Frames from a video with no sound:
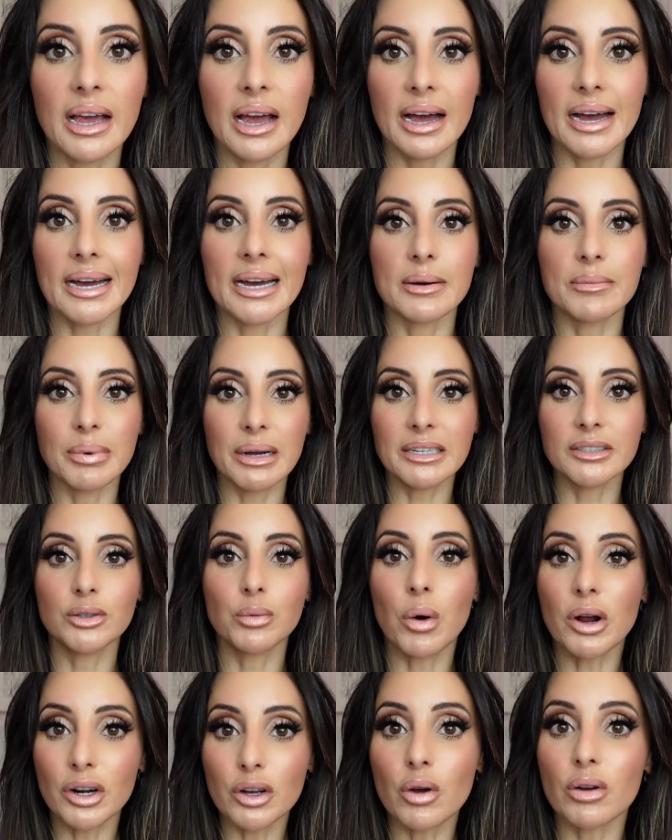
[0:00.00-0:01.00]
But you
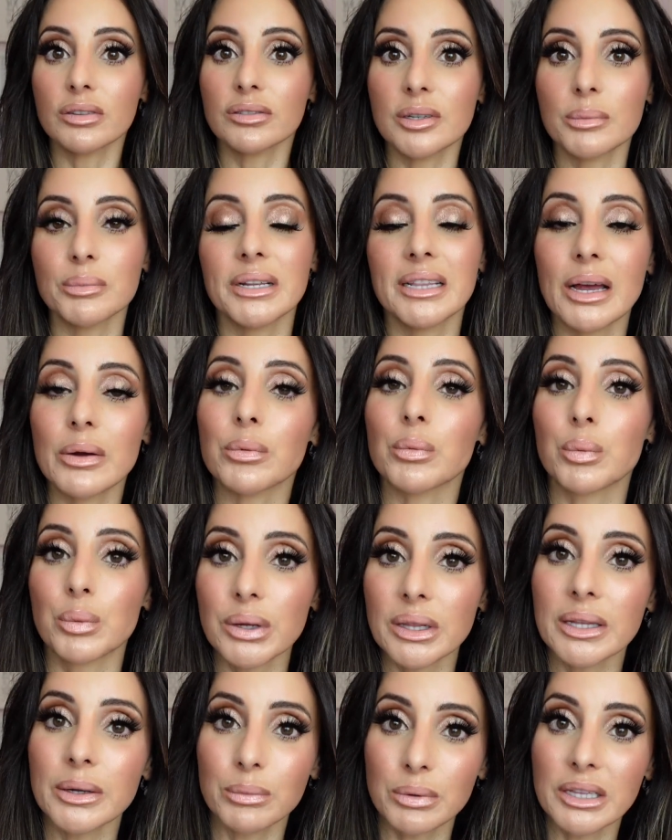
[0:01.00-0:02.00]
want to go to somebody that
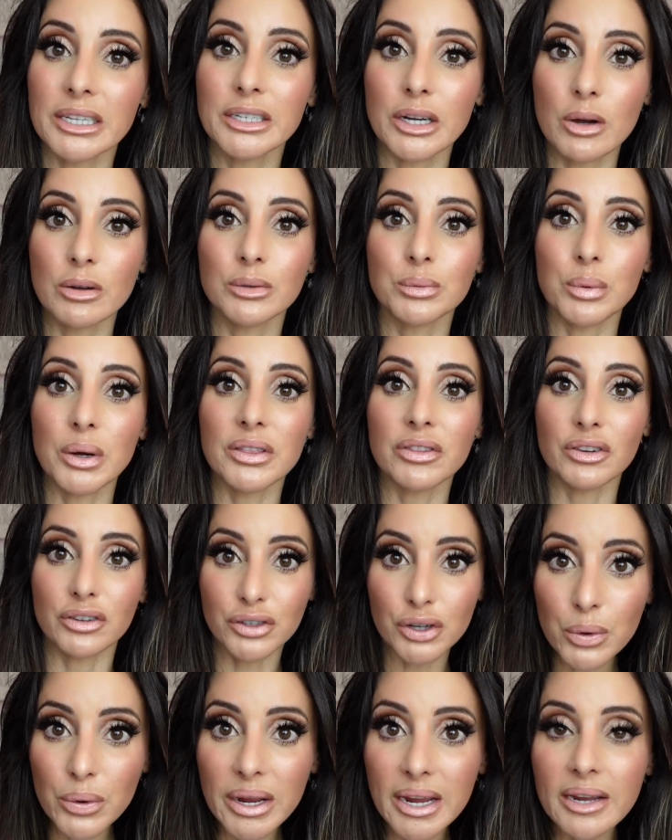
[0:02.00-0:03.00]
really, really knows what they're
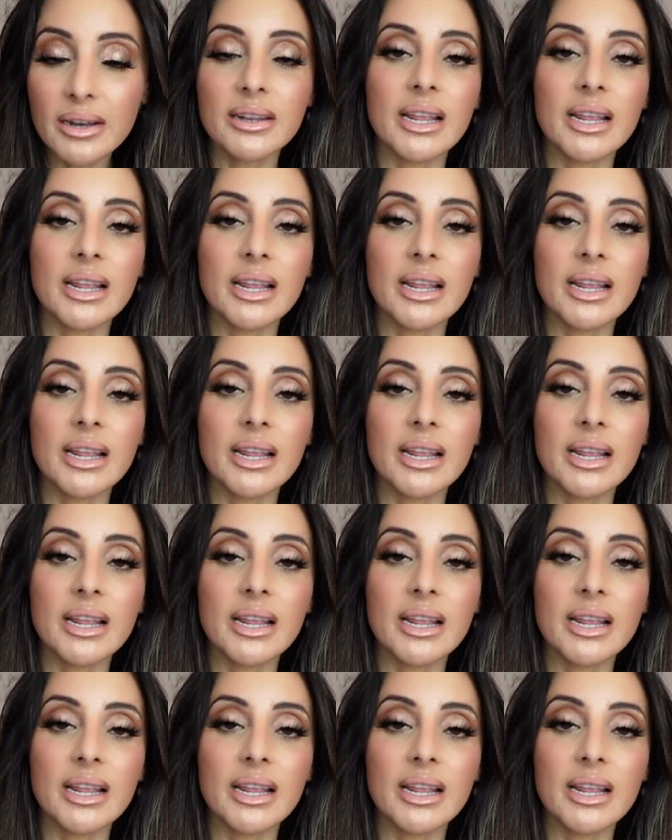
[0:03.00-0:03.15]
doing,